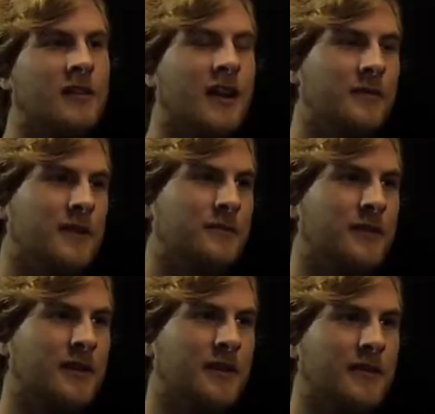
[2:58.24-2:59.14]
lot of
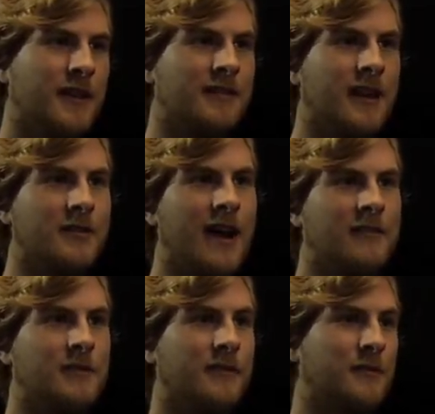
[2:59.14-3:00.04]
people think that you have to be
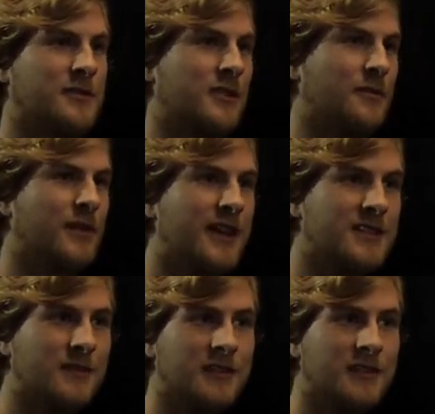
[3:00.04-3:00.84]
from a certain place to be